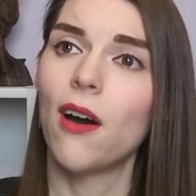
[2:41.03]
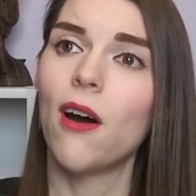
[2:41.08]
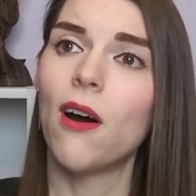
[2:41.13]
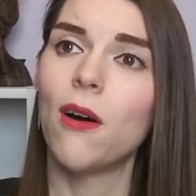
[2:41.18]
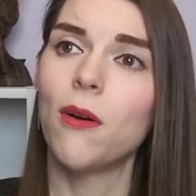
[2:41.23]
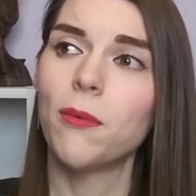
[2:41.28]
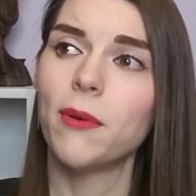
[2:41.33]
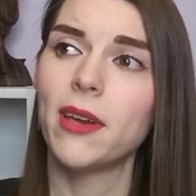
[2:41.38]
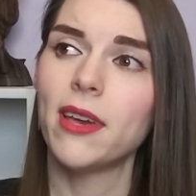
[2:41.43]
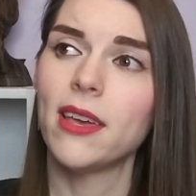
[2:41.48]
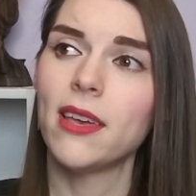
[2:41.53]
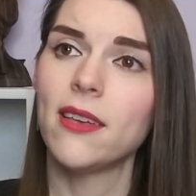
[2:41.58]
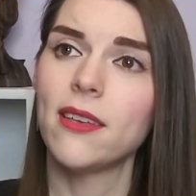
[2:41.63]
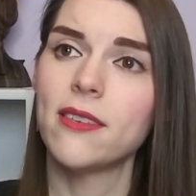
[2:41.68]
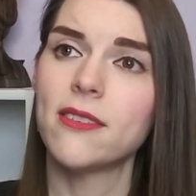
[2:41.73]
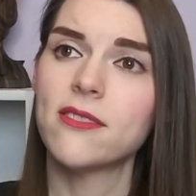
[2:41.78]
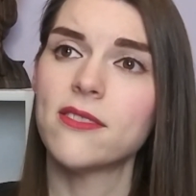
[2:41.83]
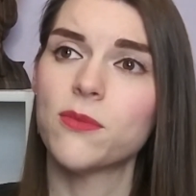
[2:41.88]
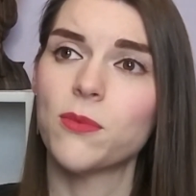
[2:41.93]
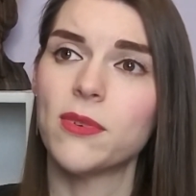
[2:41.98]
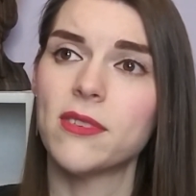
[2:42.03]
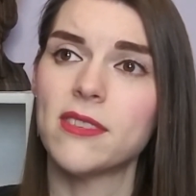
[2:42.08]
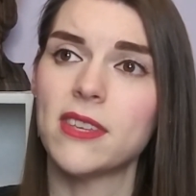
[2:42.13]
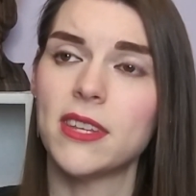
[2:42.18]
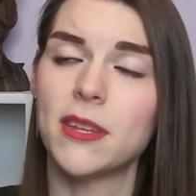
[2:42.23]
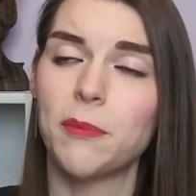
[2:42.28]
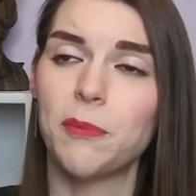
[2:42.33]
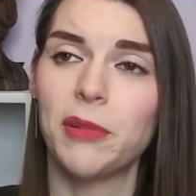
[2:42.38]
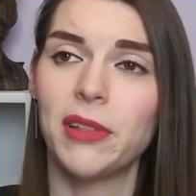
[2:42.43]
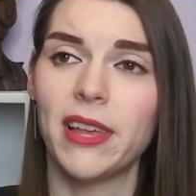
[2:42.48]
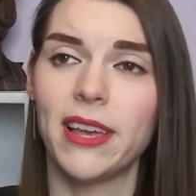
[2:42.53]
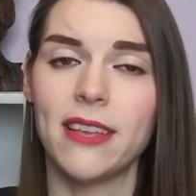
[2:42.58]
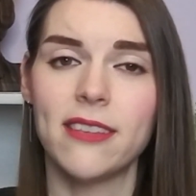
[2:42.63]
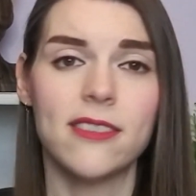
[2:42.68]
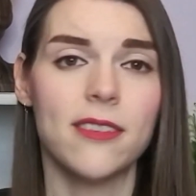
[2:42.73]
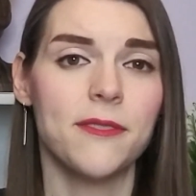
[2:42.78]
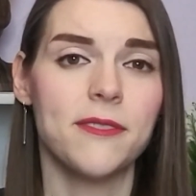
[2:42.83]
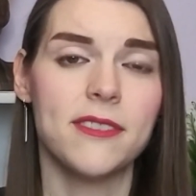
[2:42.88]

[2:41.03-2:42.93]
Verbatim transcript: always was in a place of